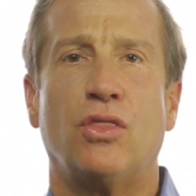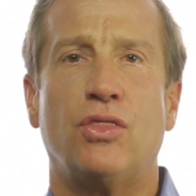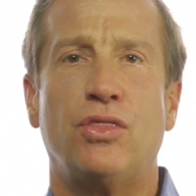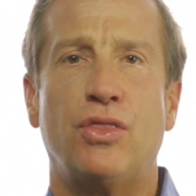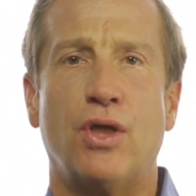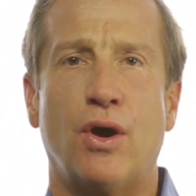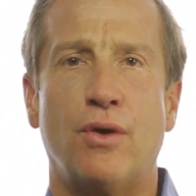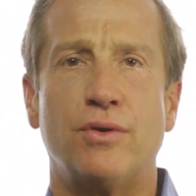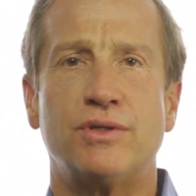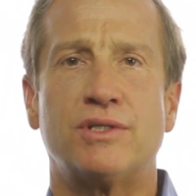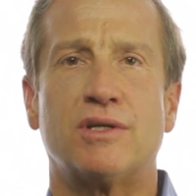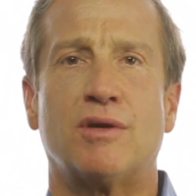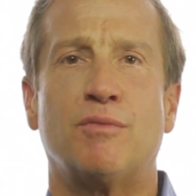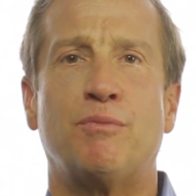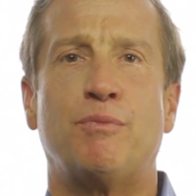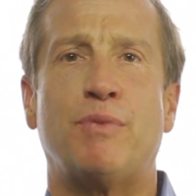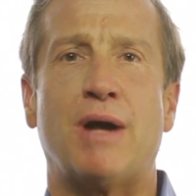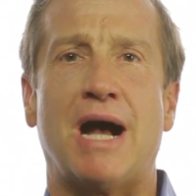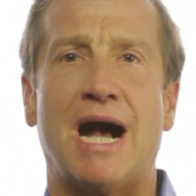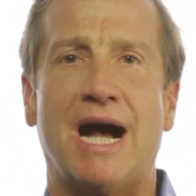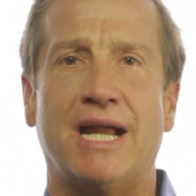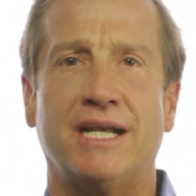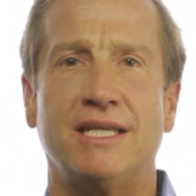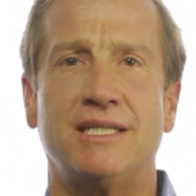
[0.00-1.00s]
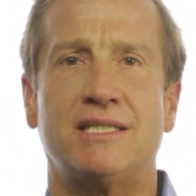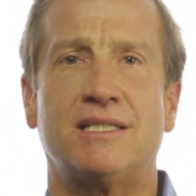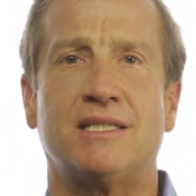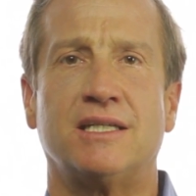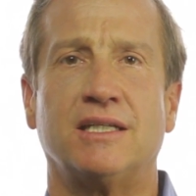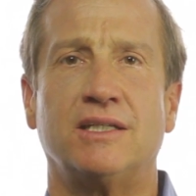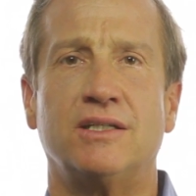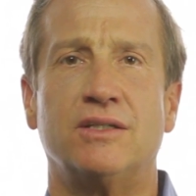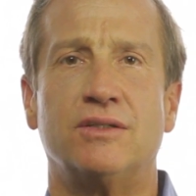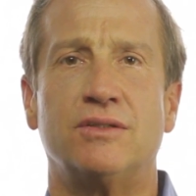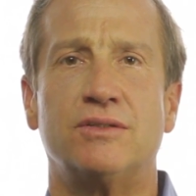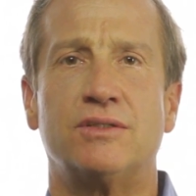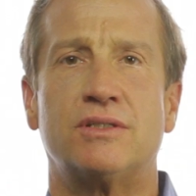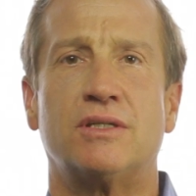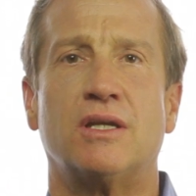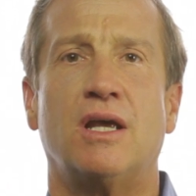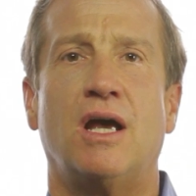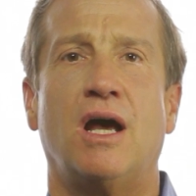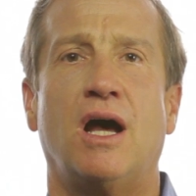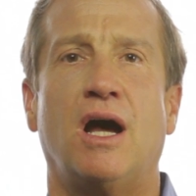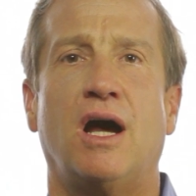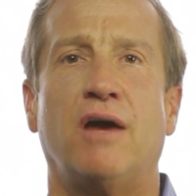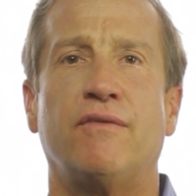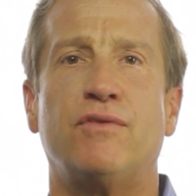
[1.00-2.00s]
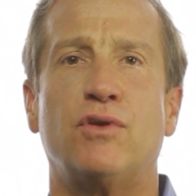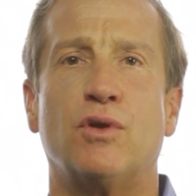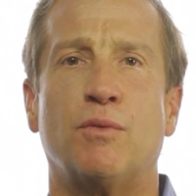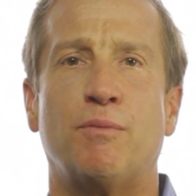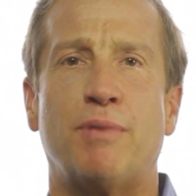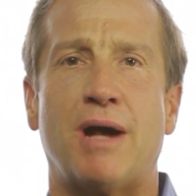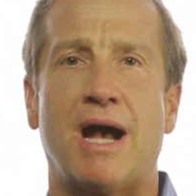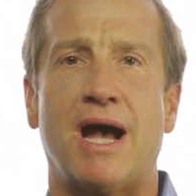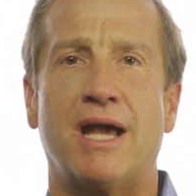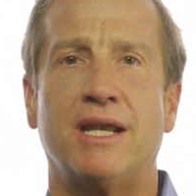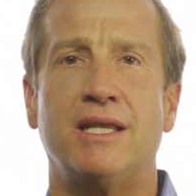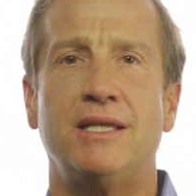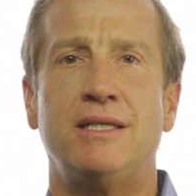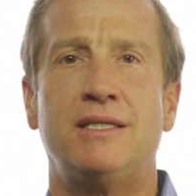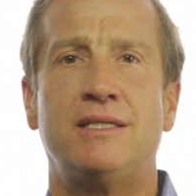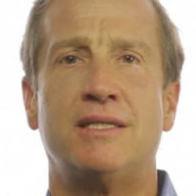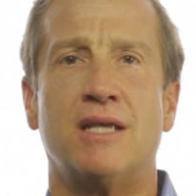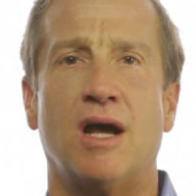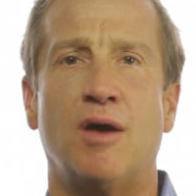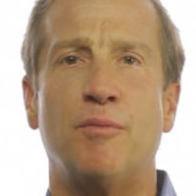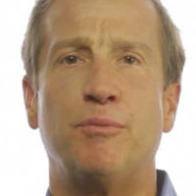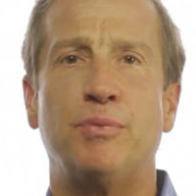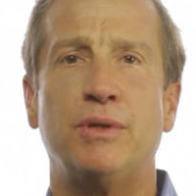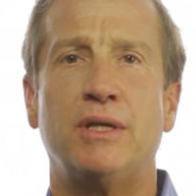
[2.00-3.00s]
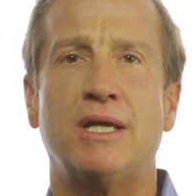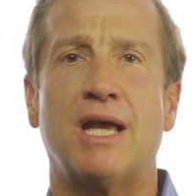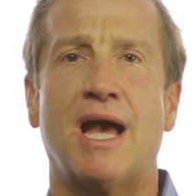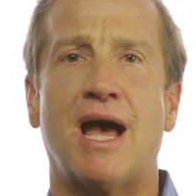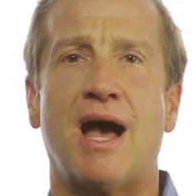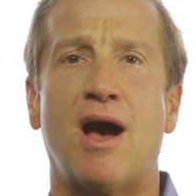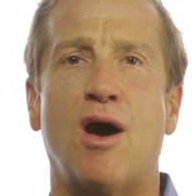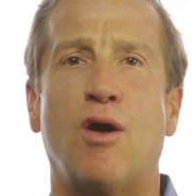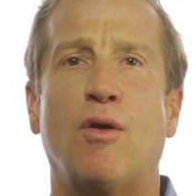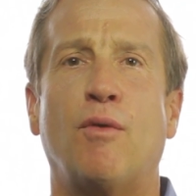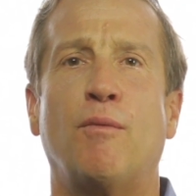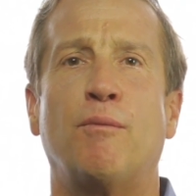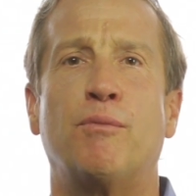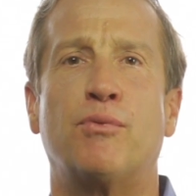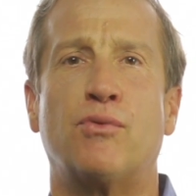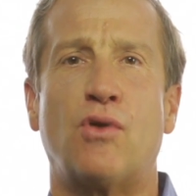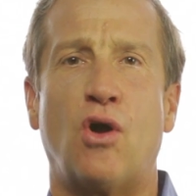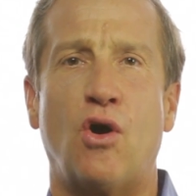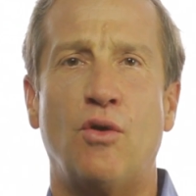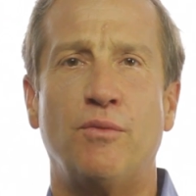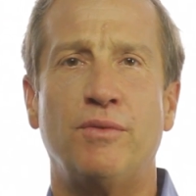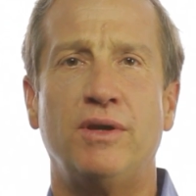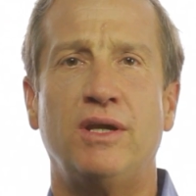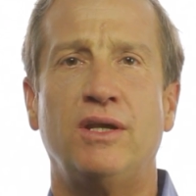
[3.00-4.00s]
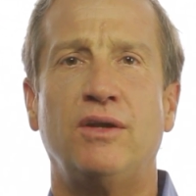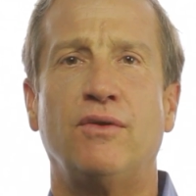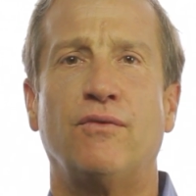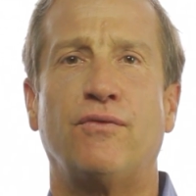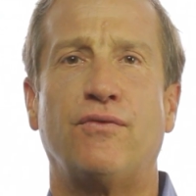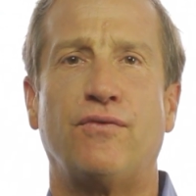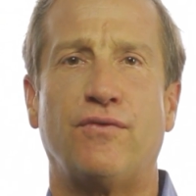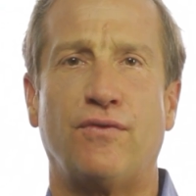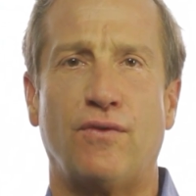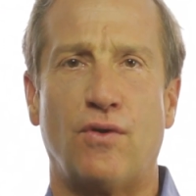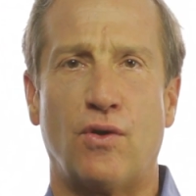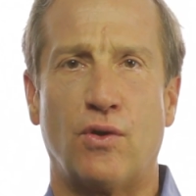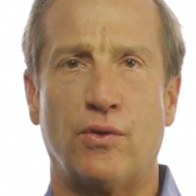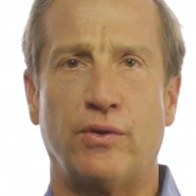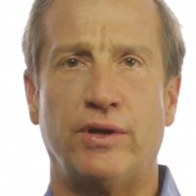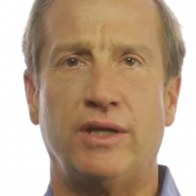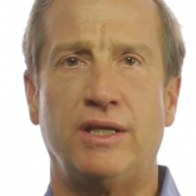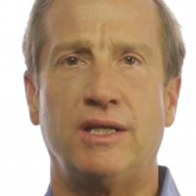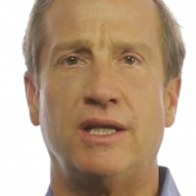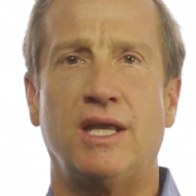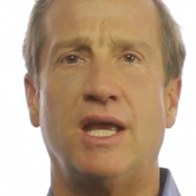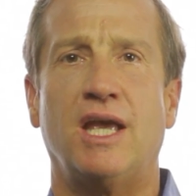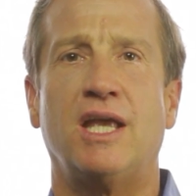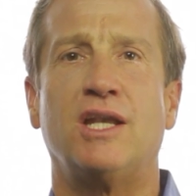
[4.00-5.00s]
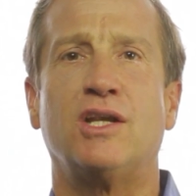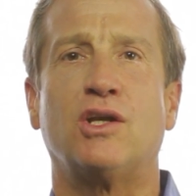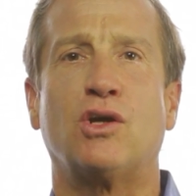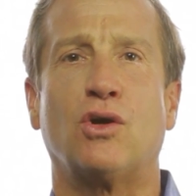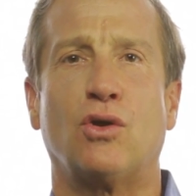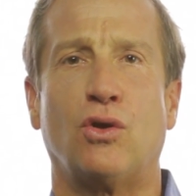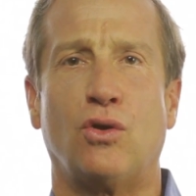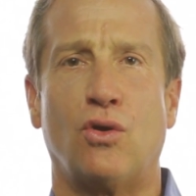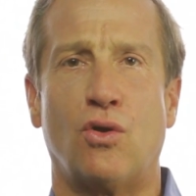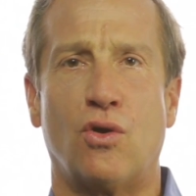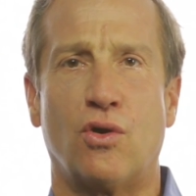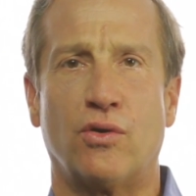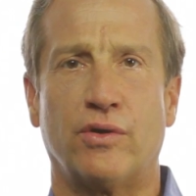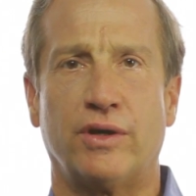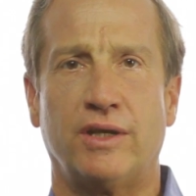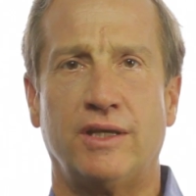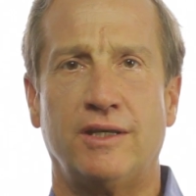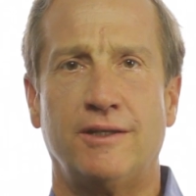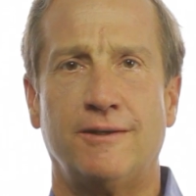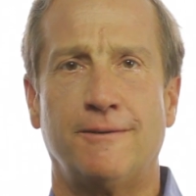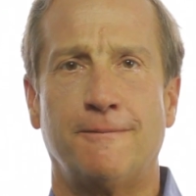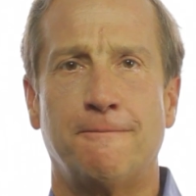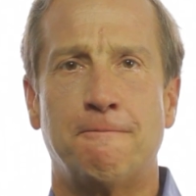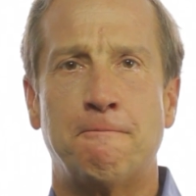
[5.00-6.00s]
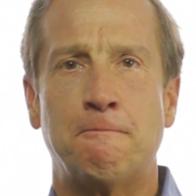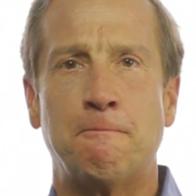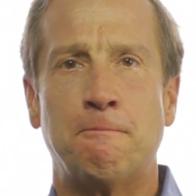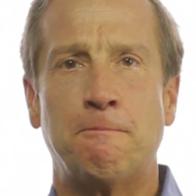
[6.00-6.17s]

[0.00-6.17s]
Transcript: Those are body signals of your body dumping out bromine, fluorine, and chlorine.